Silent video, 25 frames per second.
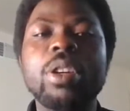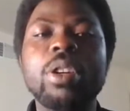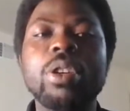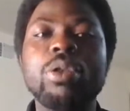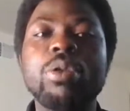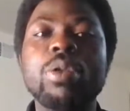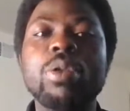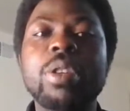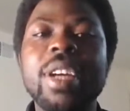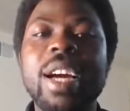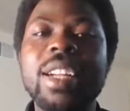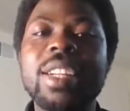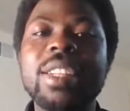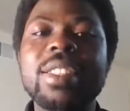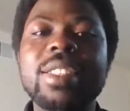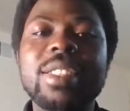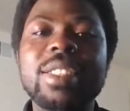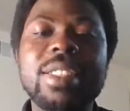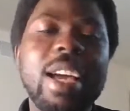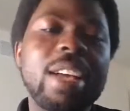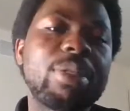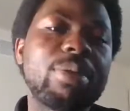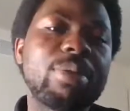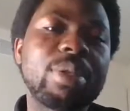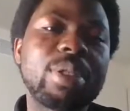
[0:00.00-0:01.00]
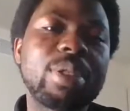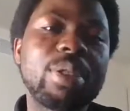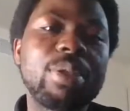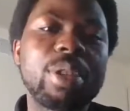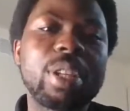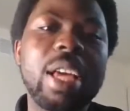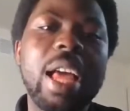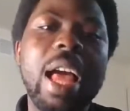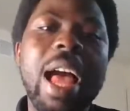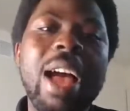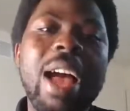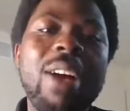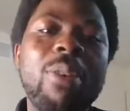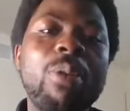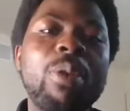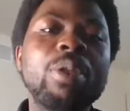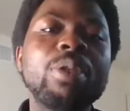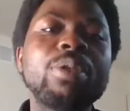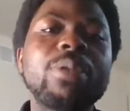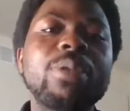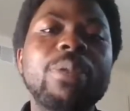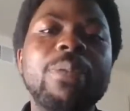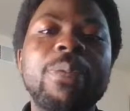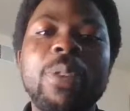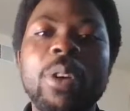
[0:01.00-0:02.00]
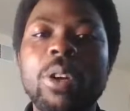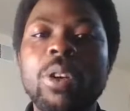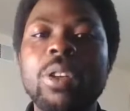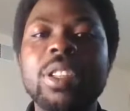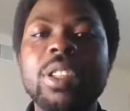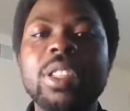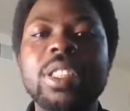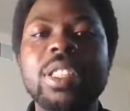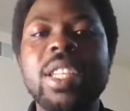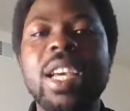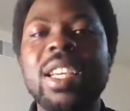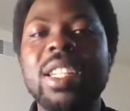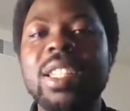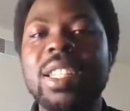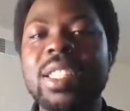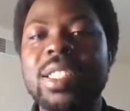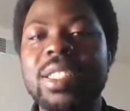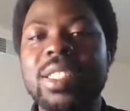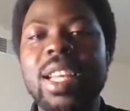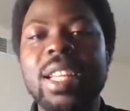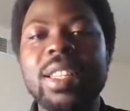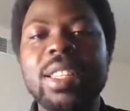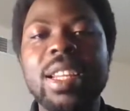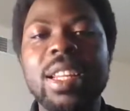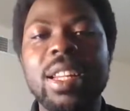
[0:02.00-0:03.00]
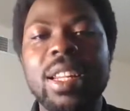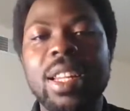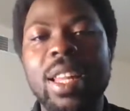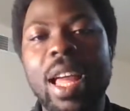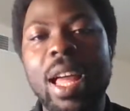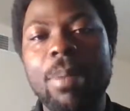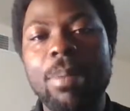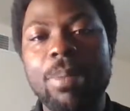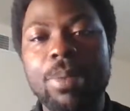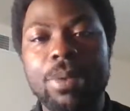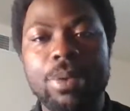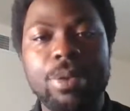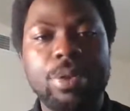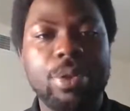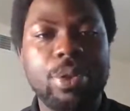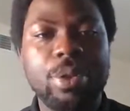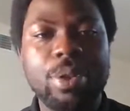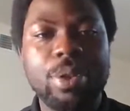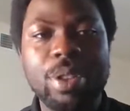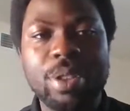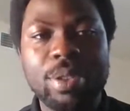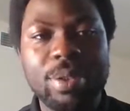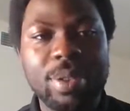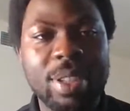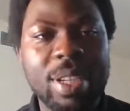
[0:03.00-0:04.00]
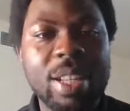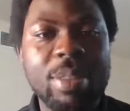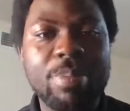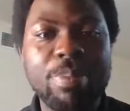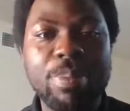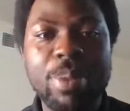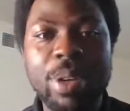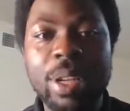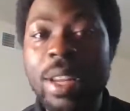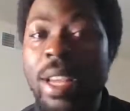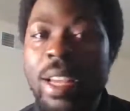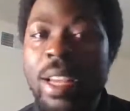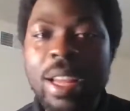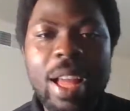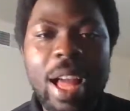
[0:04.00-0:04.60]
You can decide to say, okay, I want to volunteer in a certain lab. You don't need to get paid.